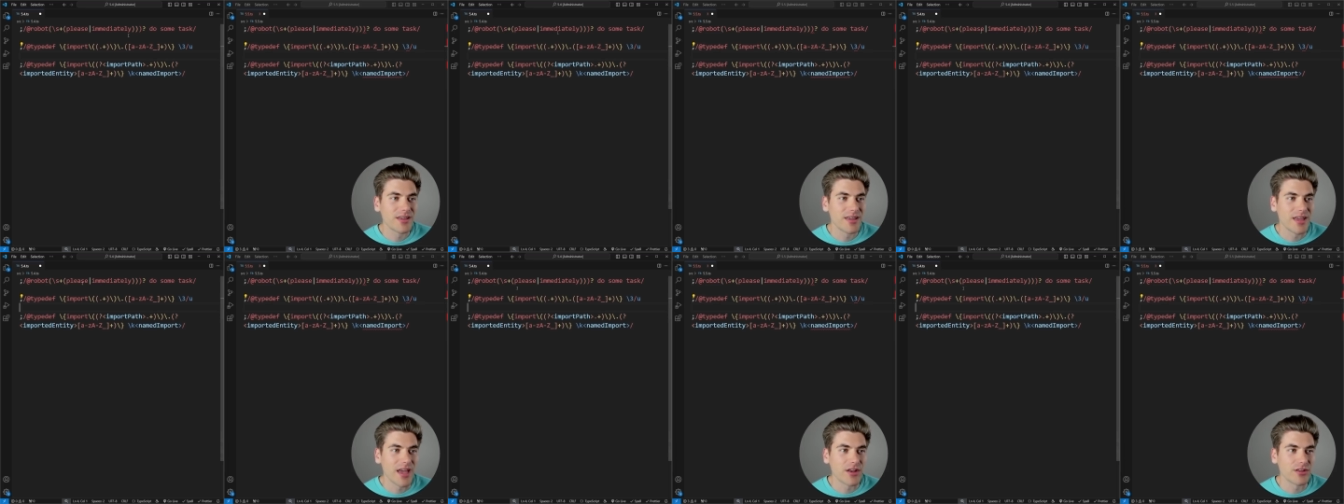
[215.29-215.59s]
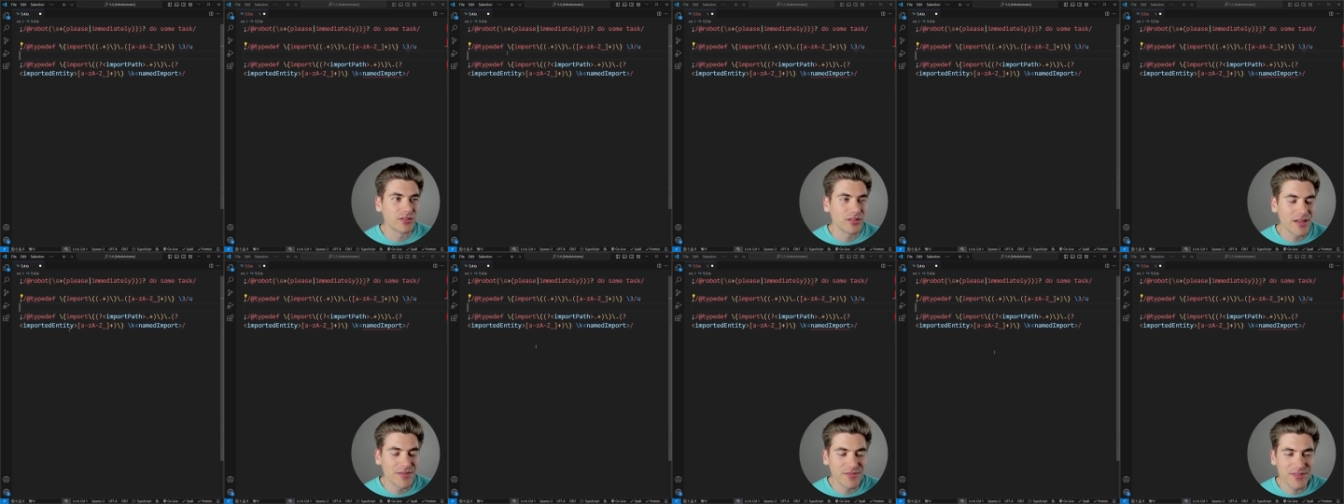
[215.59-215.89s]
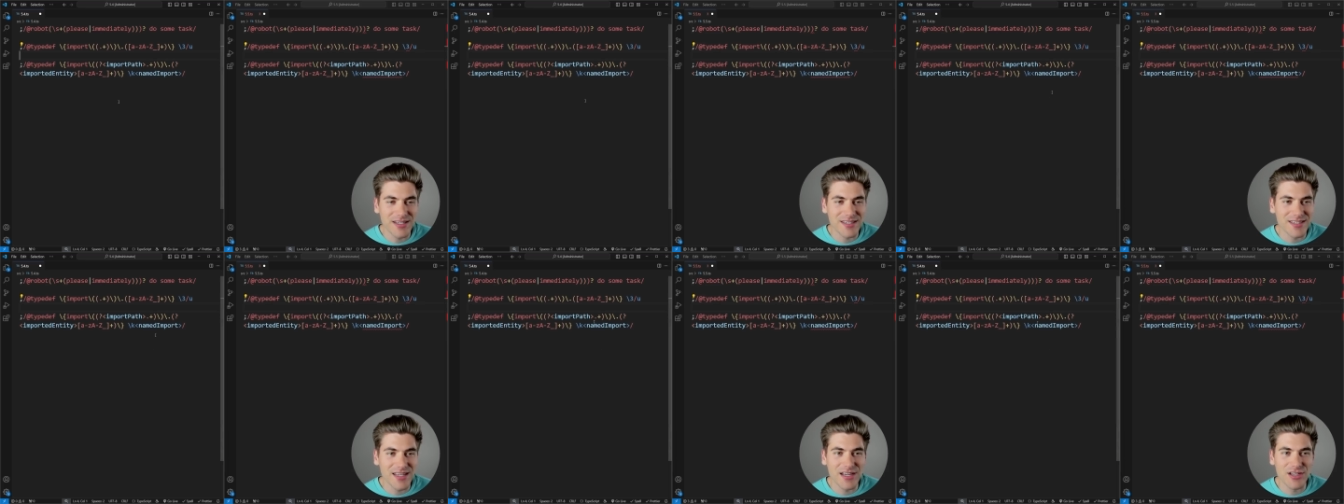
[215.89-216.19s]
And on the
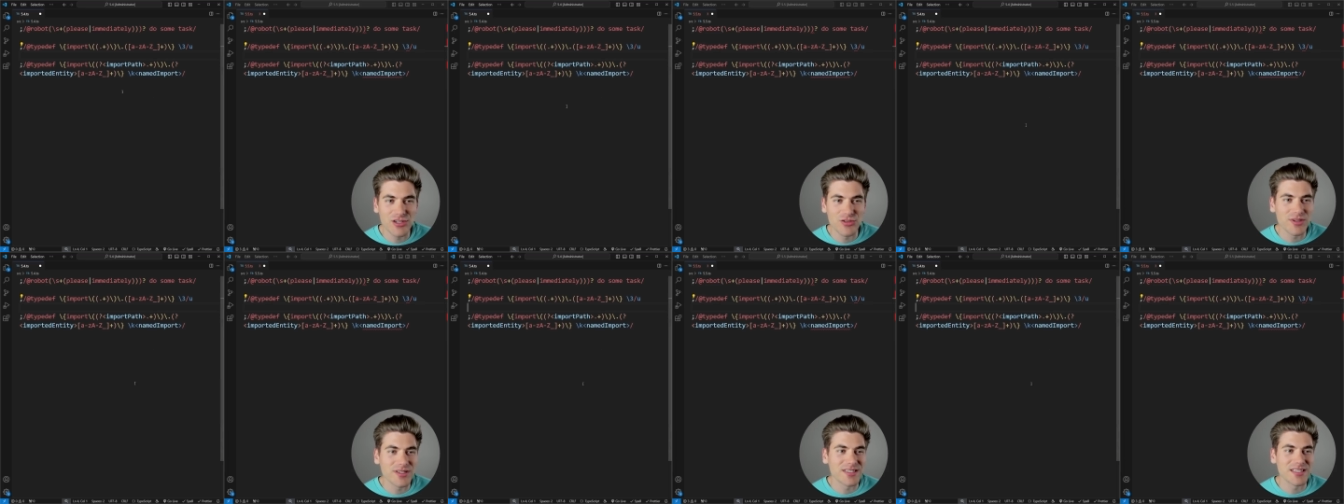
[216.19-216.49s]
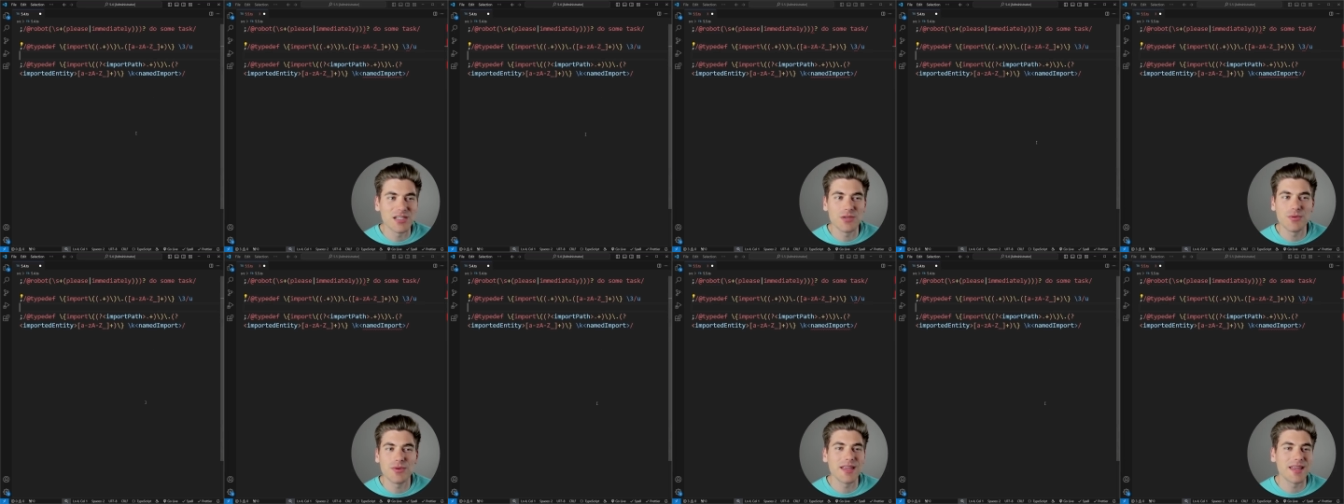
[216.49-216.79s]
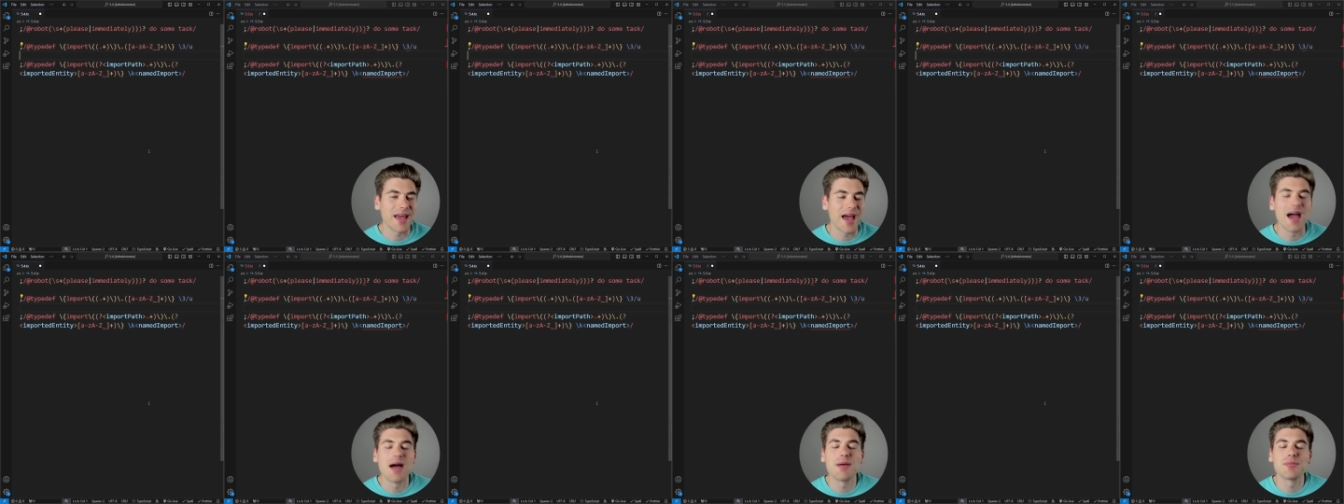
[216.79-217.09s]
left-hand side, you can see we get
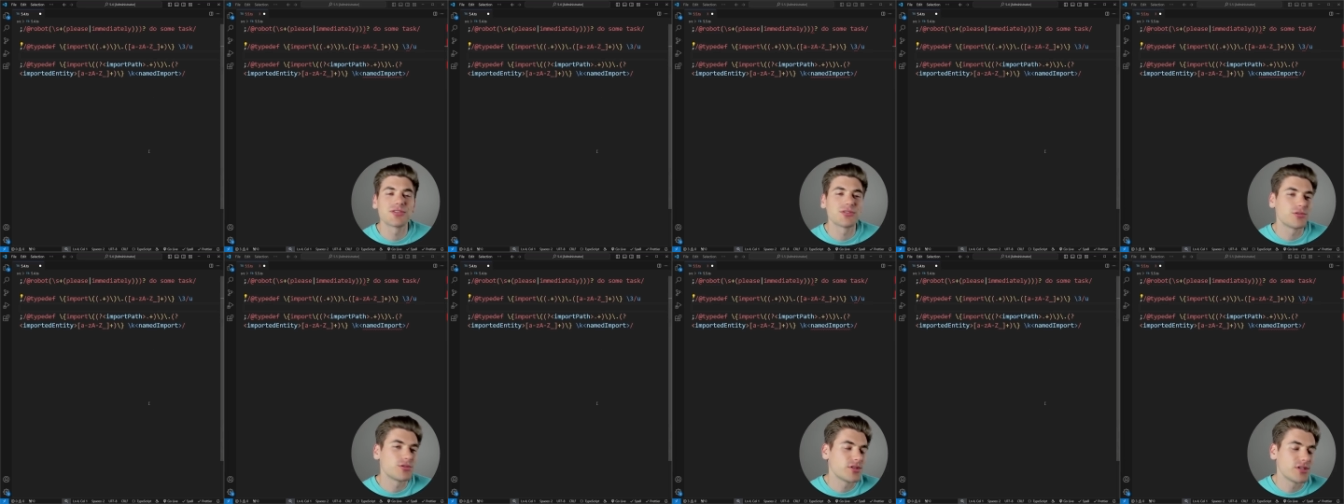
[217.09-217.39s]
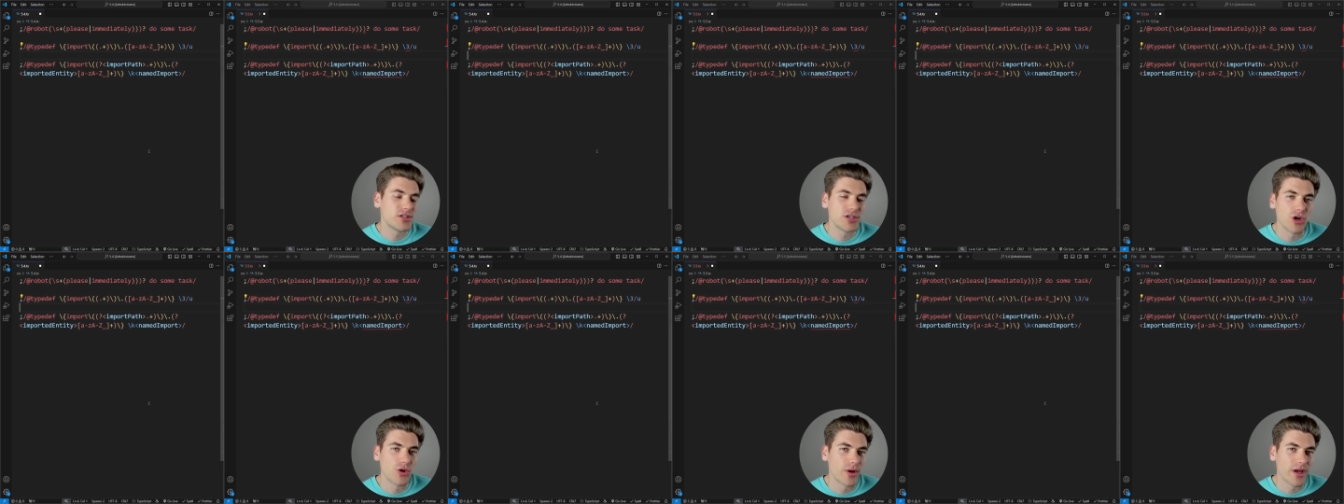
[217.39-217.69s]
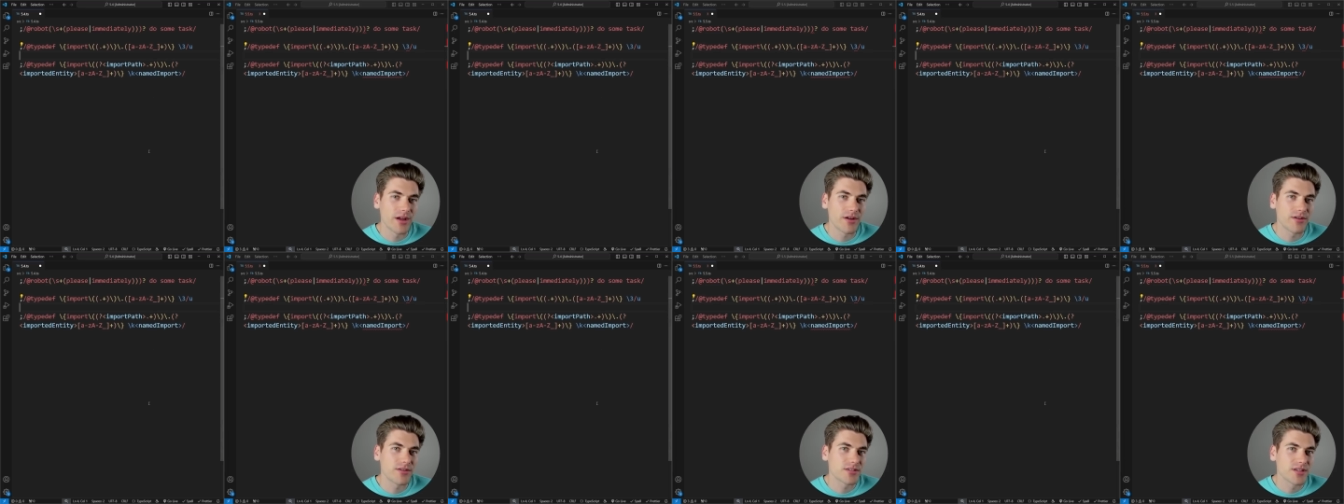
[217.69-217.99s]
absolutely no
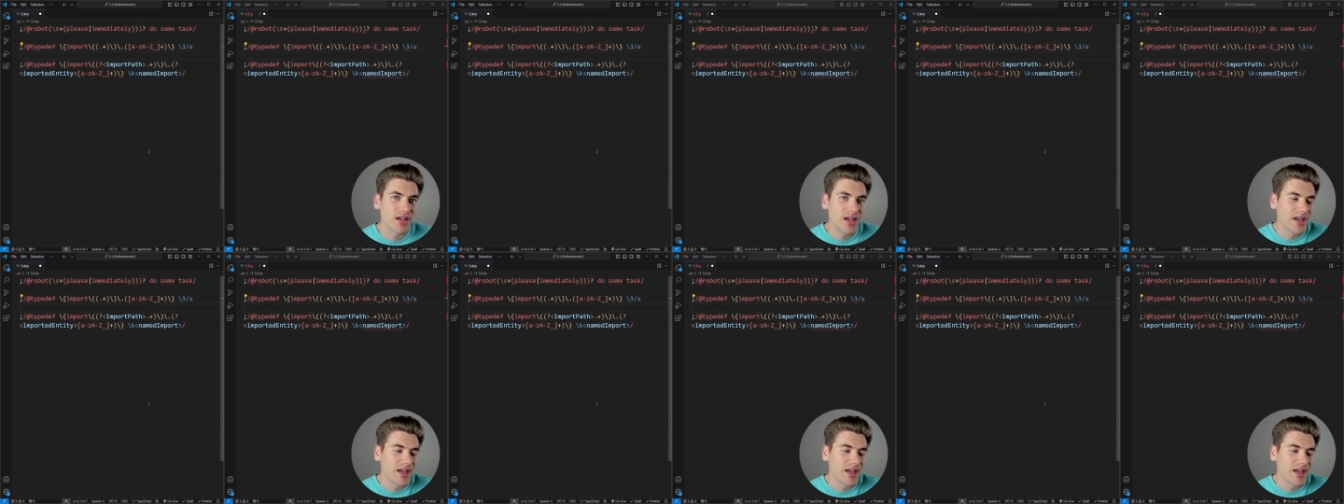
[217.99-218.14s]
errors,